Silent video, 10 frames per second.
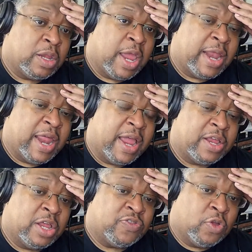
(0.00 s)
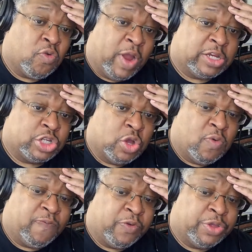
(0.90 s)
and it's a great
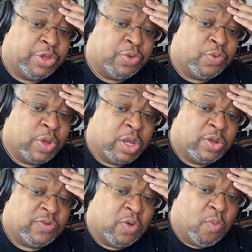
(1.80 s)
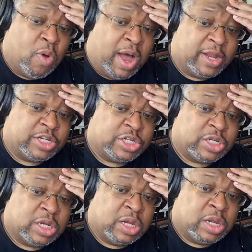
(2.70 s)
show for you to
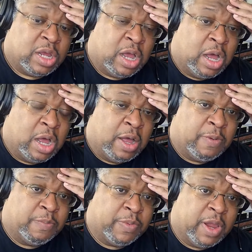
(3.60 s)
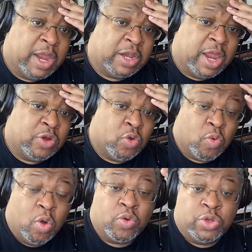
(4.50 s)
watch um, and and
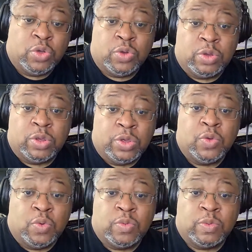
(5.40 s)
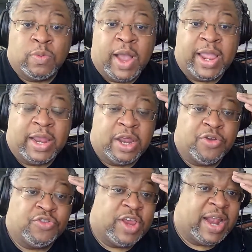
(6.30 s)
grow you you right and
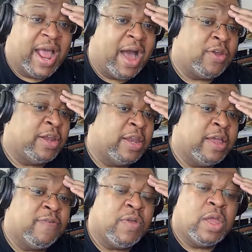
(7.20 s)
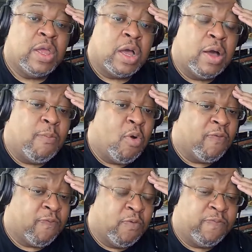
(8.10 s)
understand how to live a more
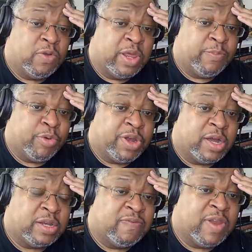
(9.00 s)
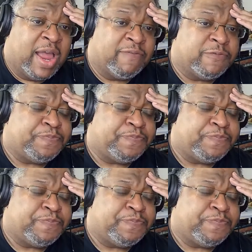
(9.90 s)
fruitful and productive life.